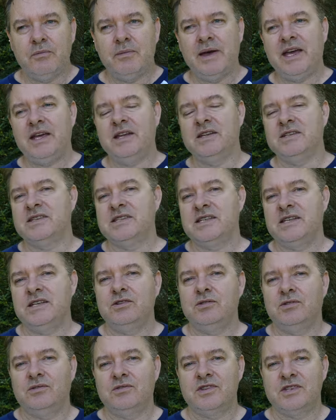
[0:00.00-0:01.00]
made a
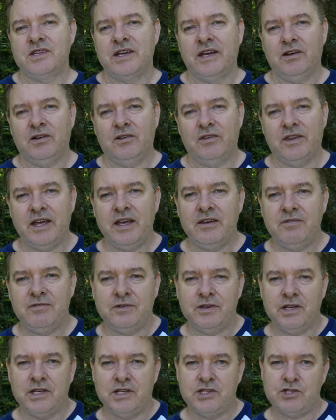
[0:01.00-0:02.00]
single sale there
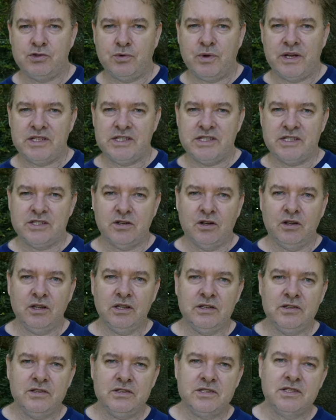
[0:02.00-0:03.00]
for
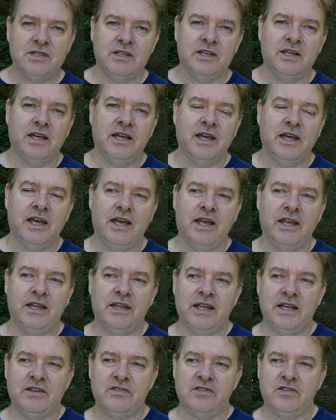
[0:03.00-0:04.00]
$20.
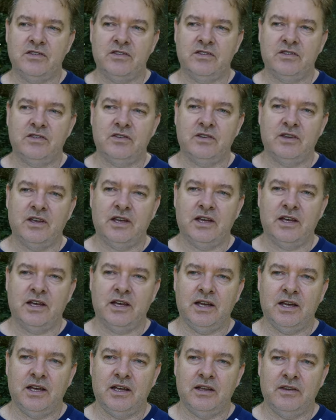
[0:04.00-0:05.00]
And that's
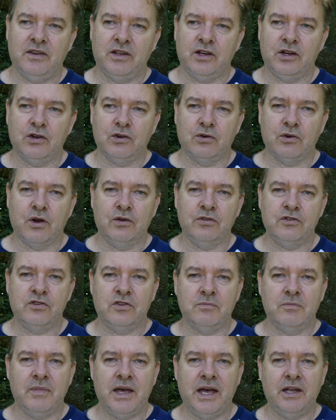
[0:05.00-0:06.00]
the
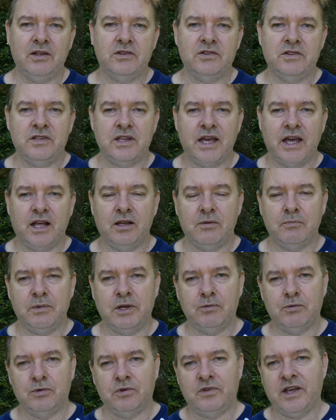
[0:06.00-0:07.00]
gross amount.
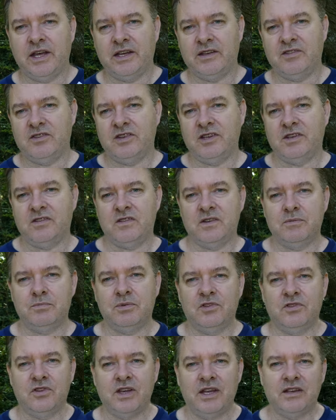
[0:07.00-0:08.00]
Alamine will take
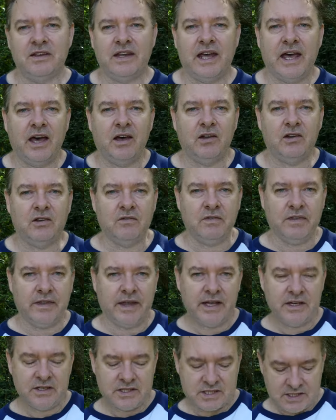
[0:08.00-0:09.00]
60% out of
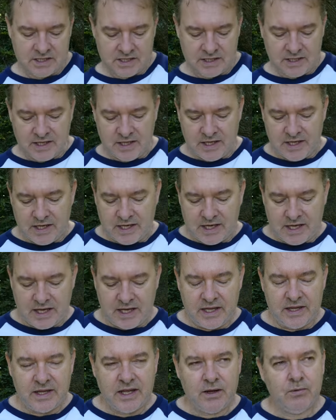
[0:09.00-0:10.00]
that.
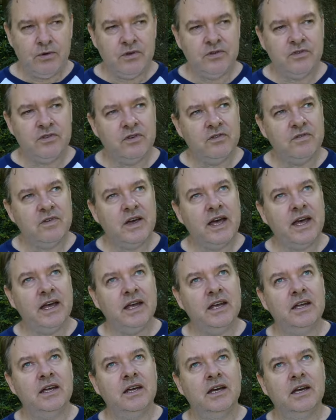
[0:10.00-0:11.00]
And that was of
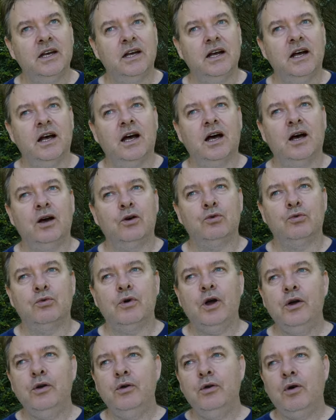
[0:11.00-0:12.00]
a
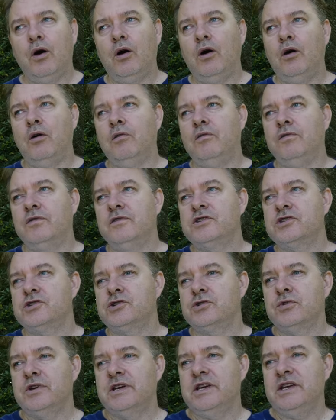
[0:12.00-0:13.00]
row of
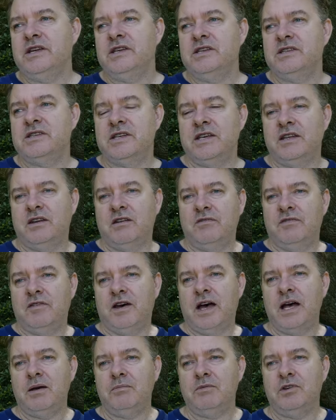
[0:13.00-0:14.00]
trees in a
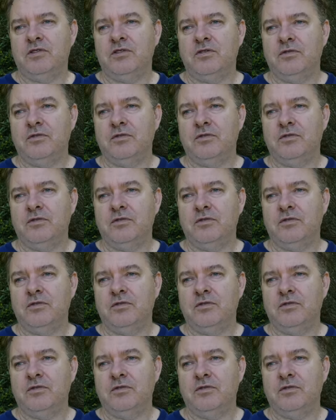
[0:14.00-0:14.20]
farmer's